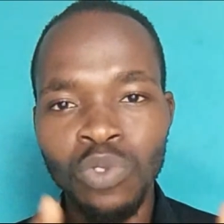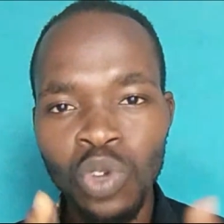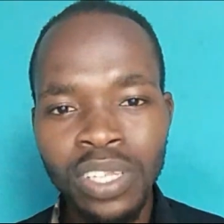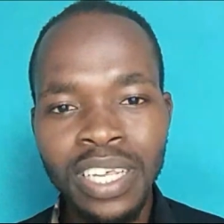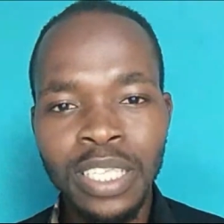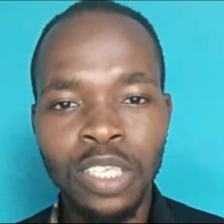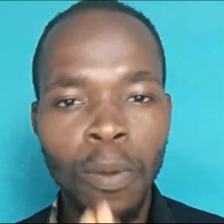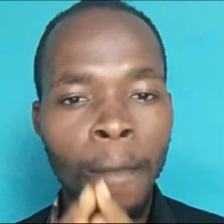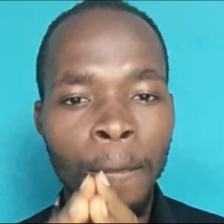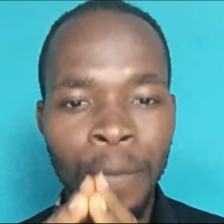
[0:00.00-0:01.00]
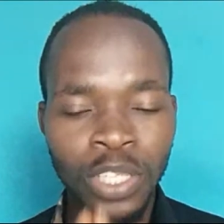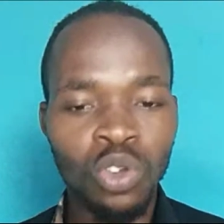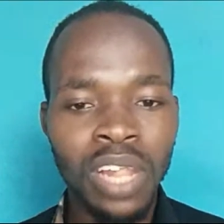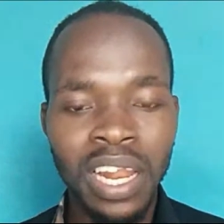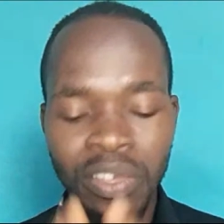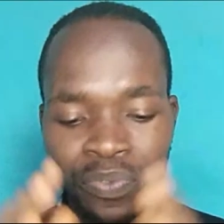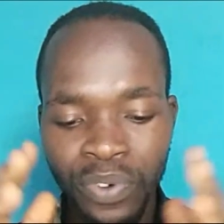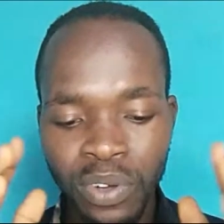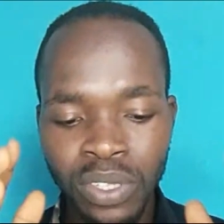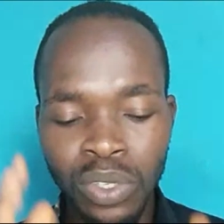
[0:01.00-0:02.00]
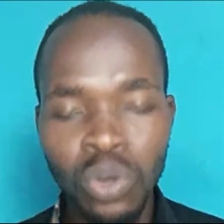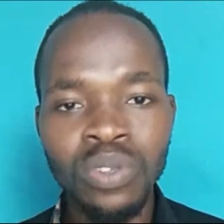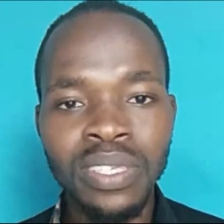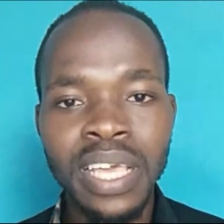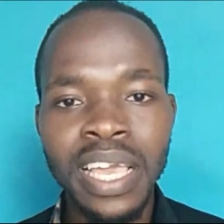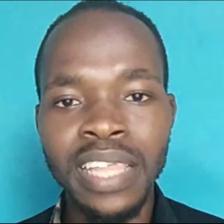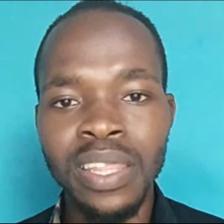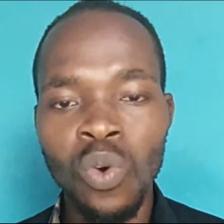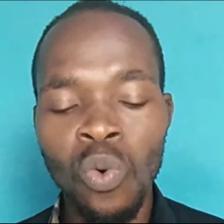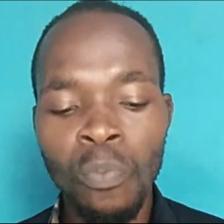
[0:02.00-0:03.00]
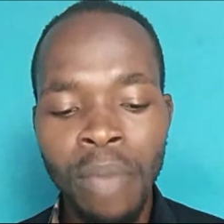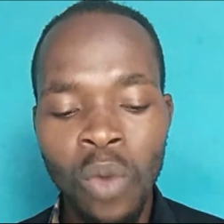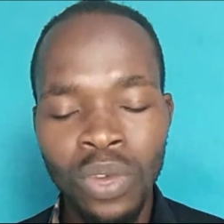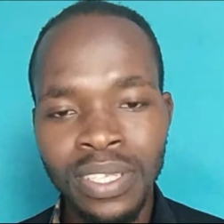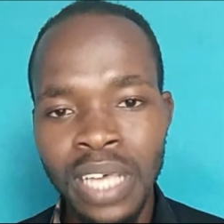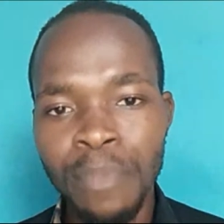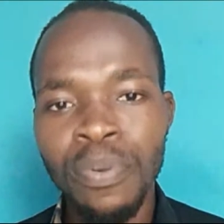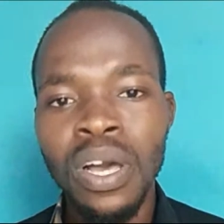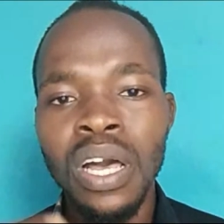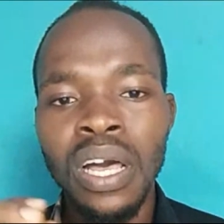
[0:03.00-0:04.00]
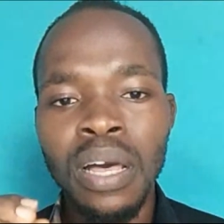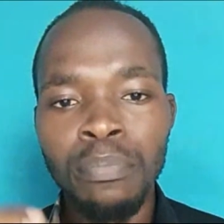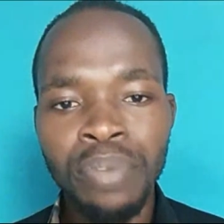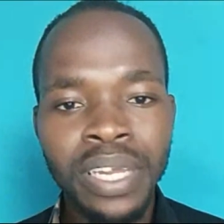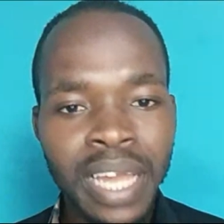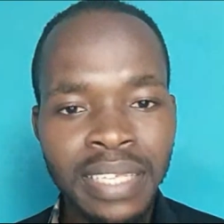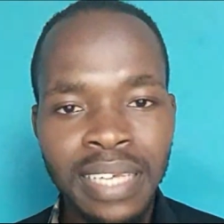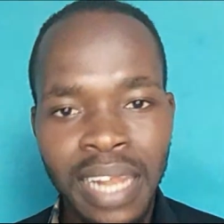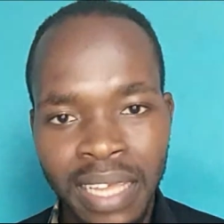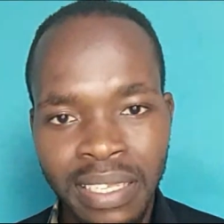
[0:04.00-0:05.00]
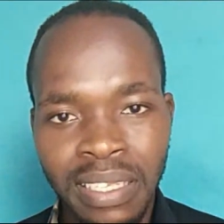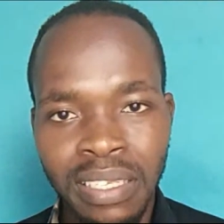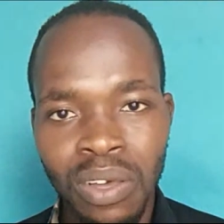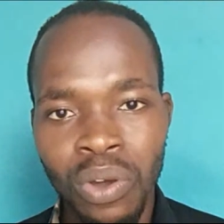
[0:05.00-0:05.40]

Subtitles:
doing this particularly for those in the my WhatsApp beginners class.